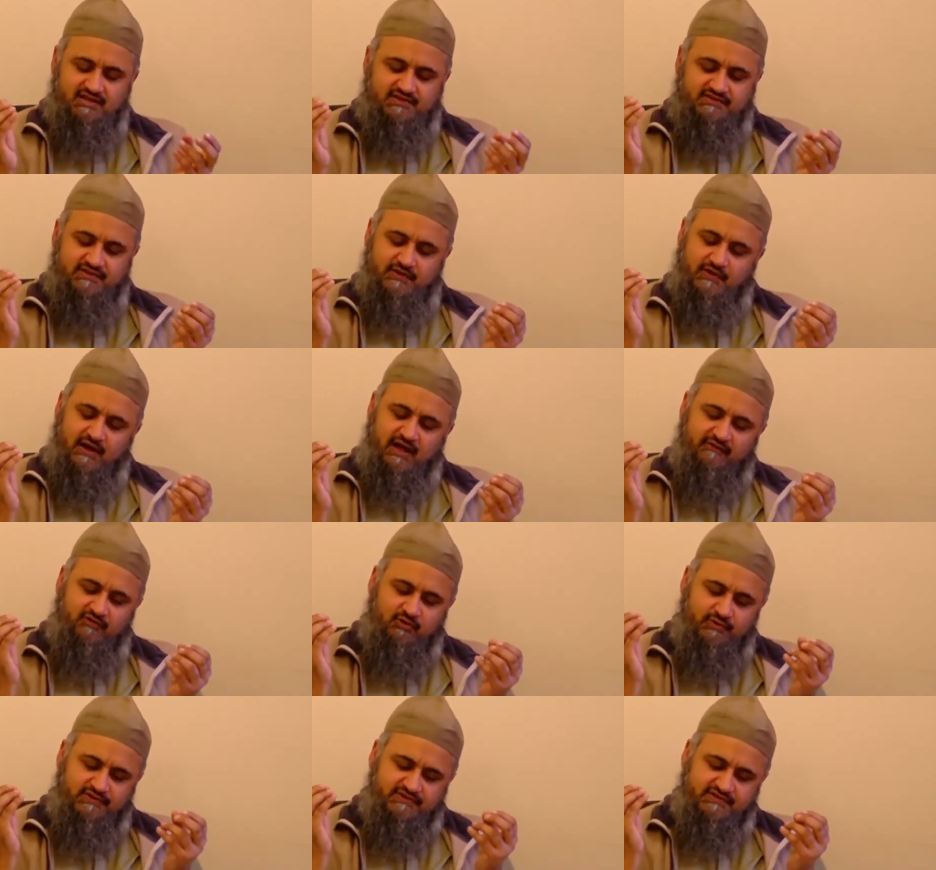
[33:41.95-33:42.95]
So I've
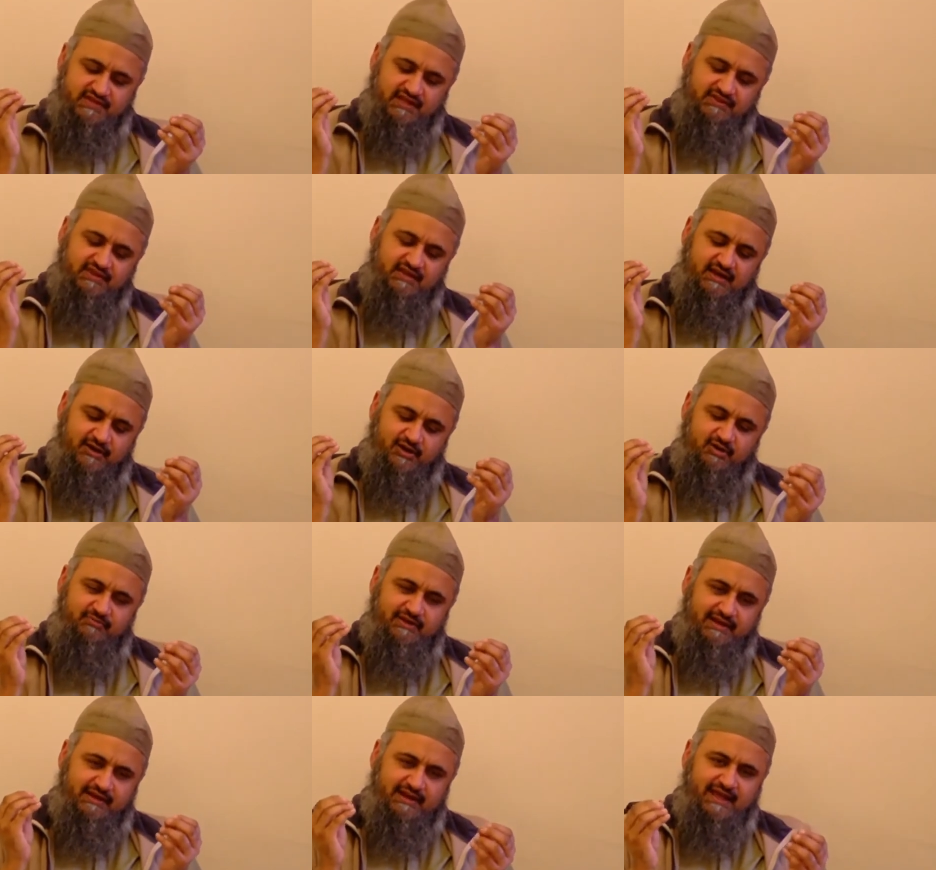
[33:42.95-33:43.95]
always said the
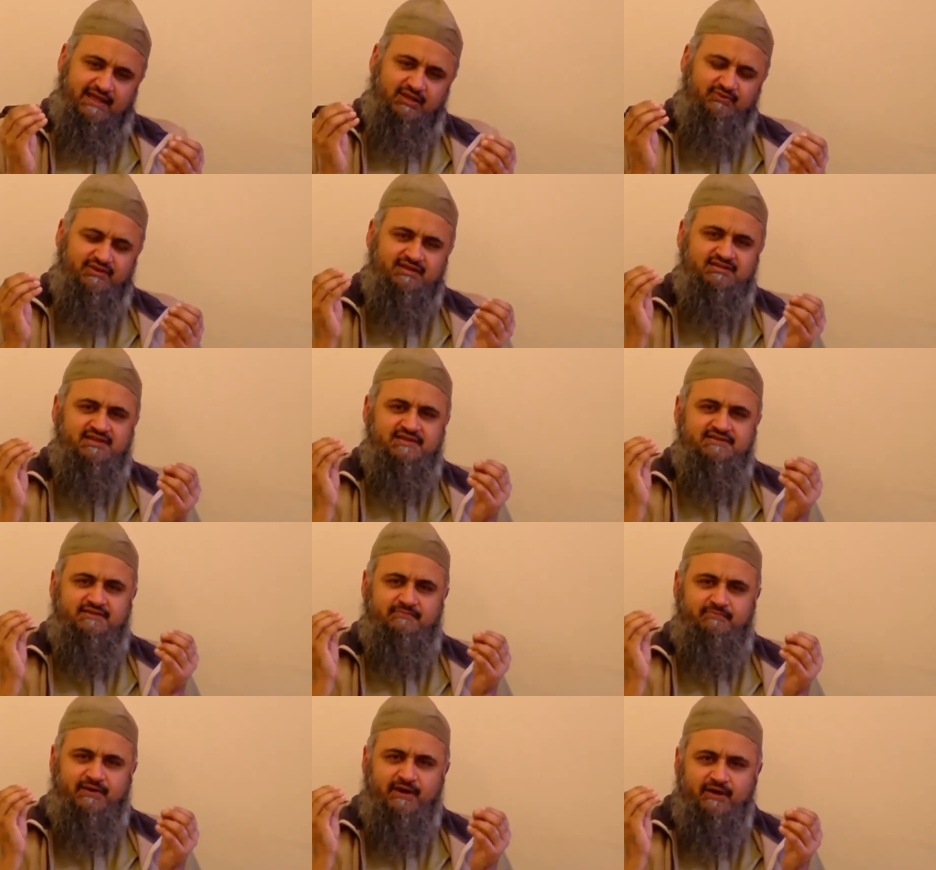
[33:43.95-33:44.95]
Arabic language is a
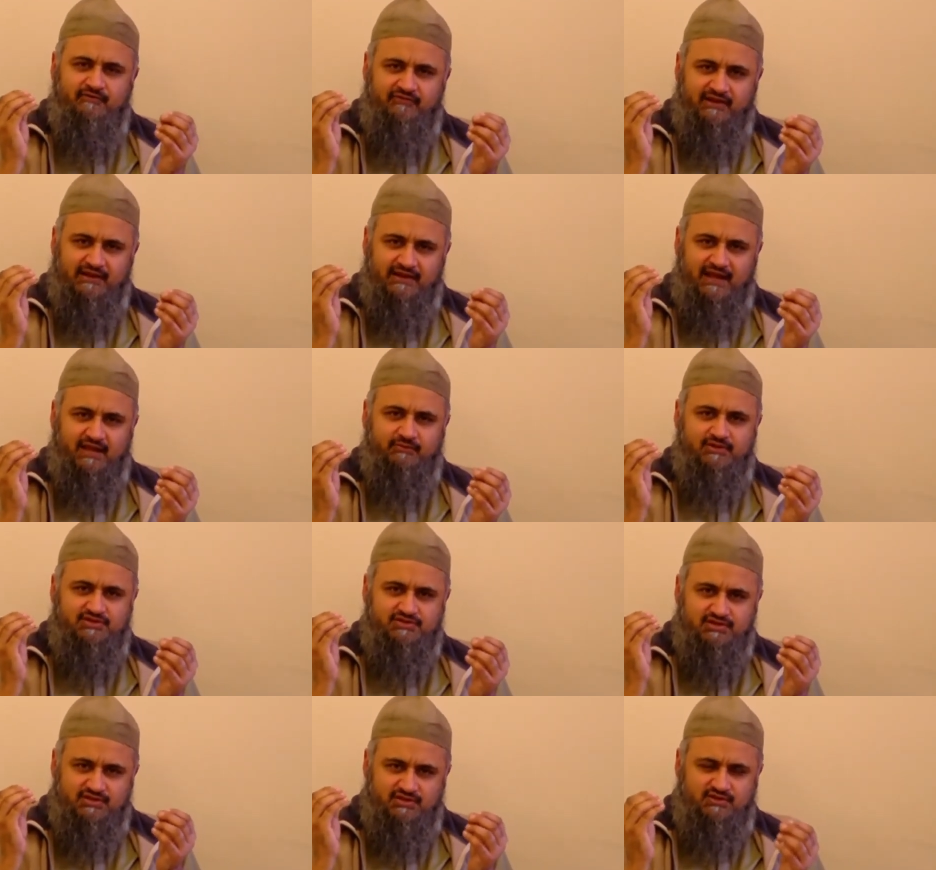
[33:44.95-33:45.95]
perfect language
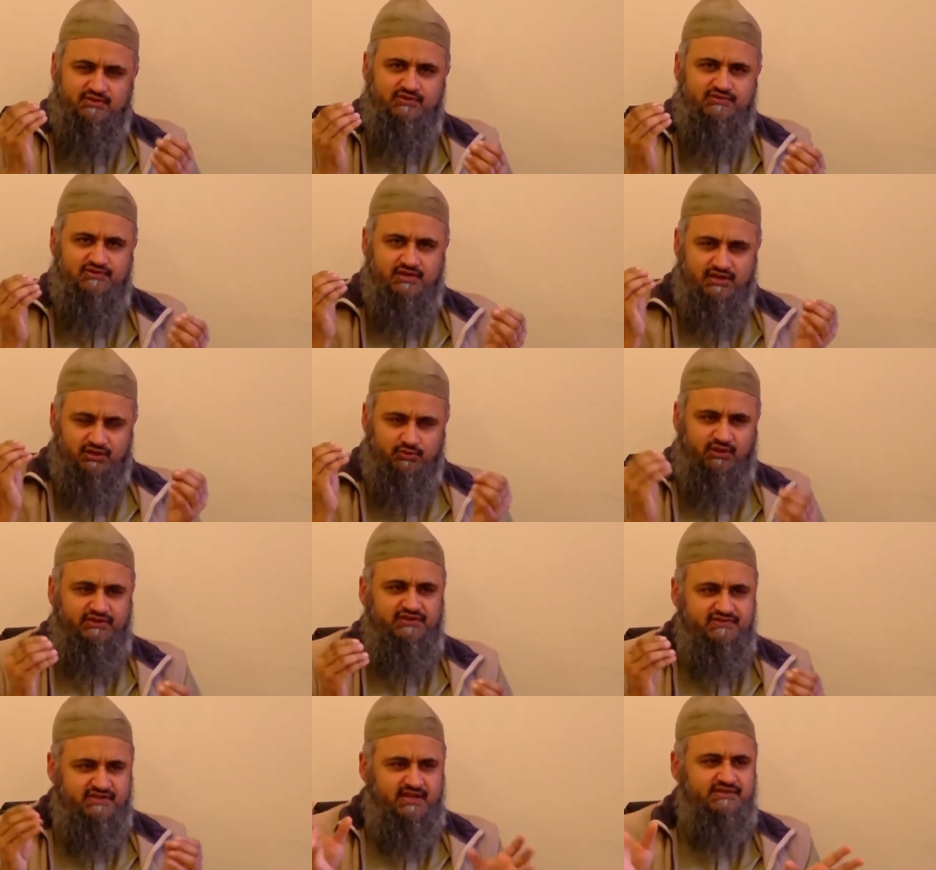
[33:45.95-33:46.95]
to use to
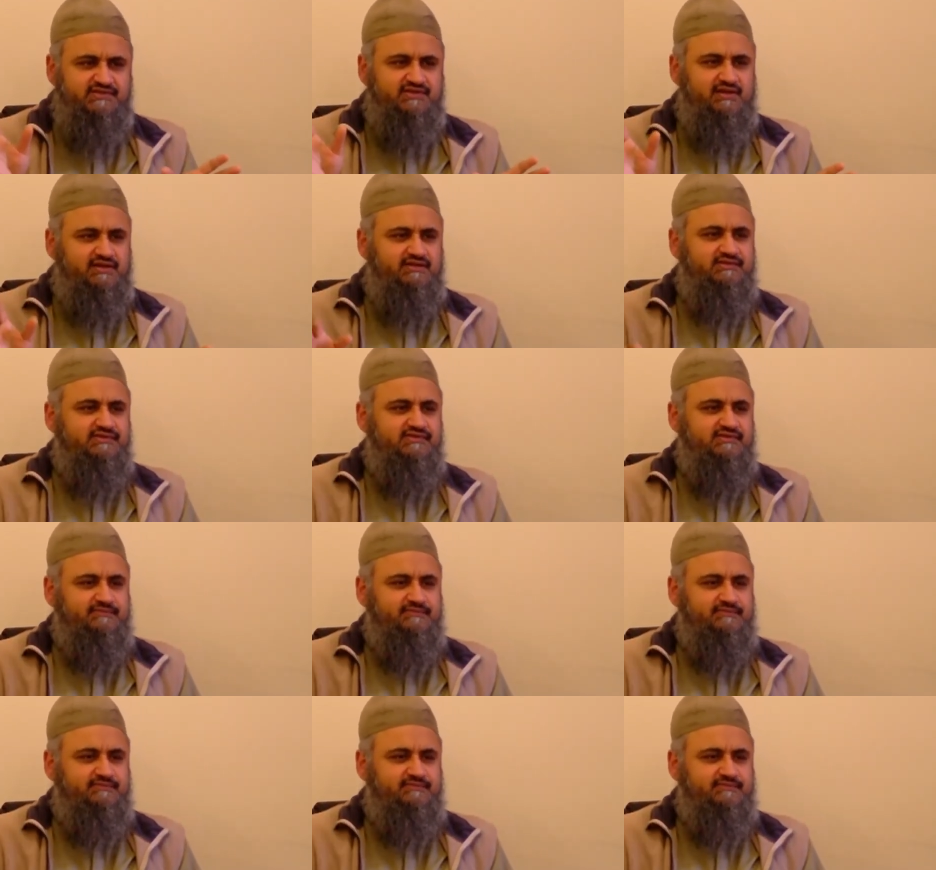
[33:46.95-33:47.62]
understand science.